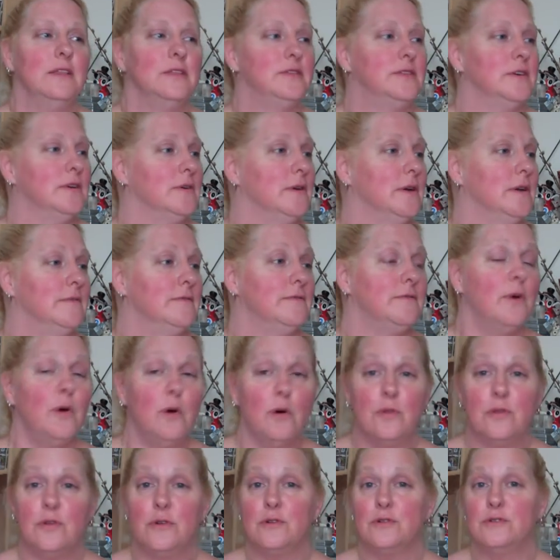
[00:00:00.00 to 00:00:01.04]
They're in
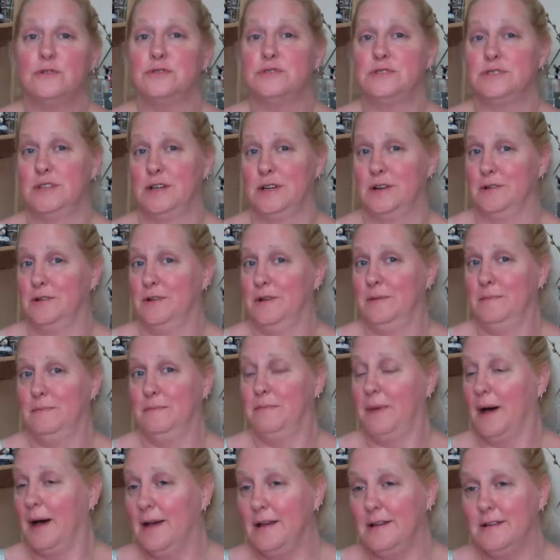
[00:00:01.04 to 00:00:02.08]
folders. They're in
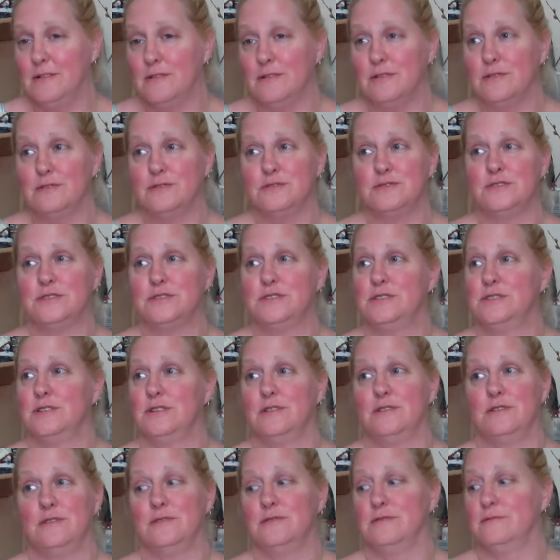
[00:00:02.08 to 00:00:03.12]
binders.
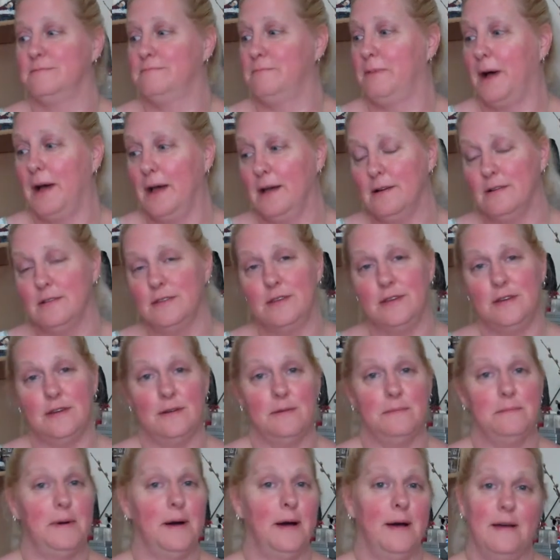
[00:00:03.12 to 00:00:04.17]
They're piled
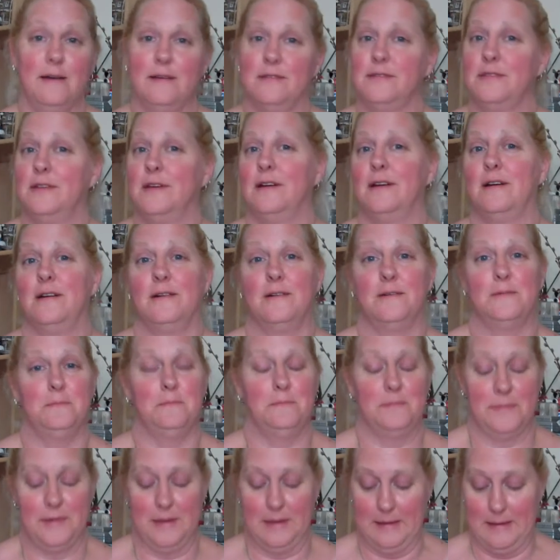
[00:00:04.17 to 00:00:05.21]
here, piled there.
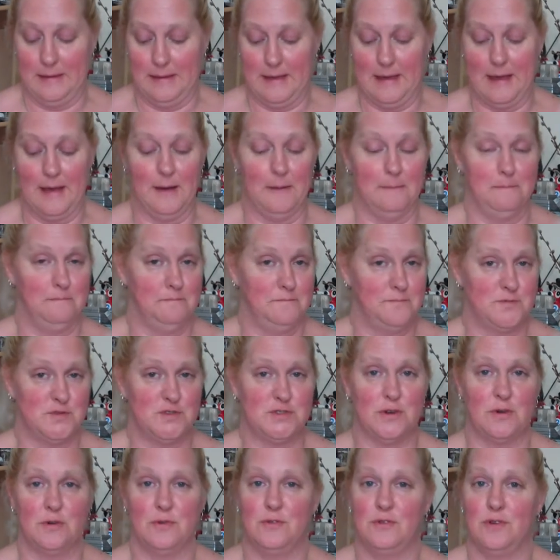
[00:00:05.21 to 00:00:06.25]
Yeah.
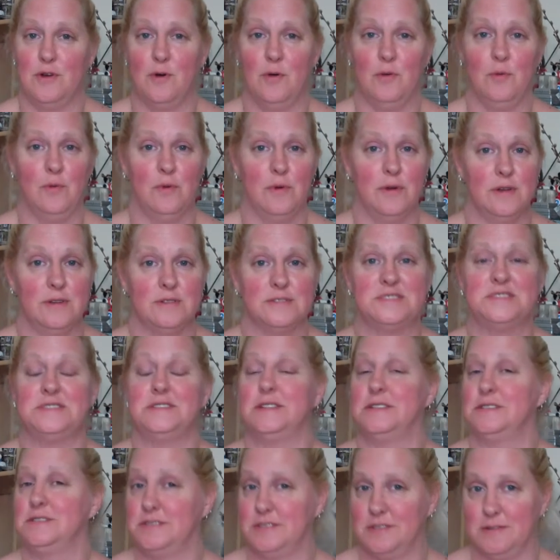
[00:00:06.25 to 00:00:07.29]
So no real
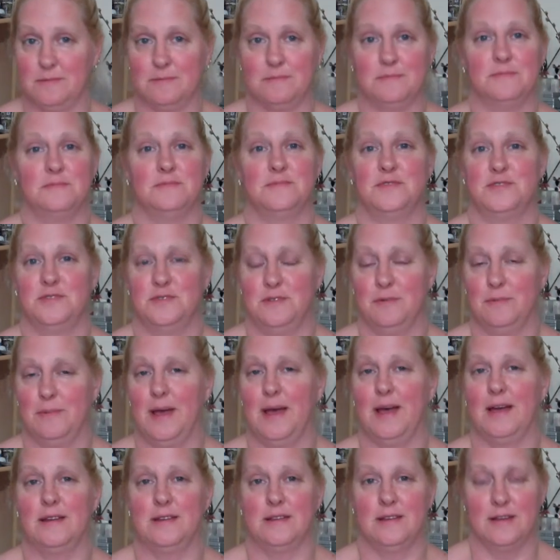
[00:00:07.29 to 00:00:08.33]
system to the
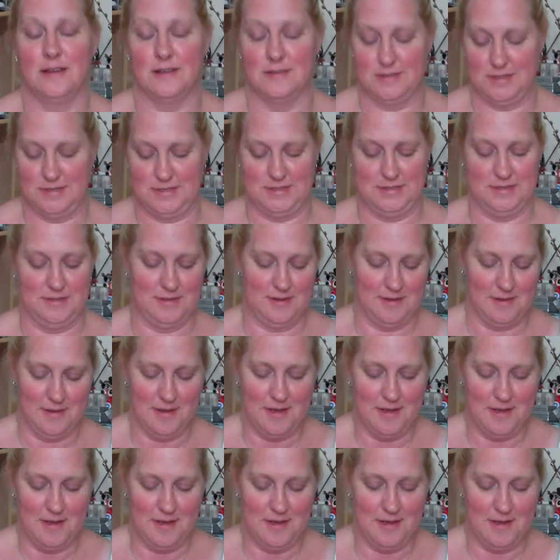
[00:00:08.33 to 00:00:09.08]
madness.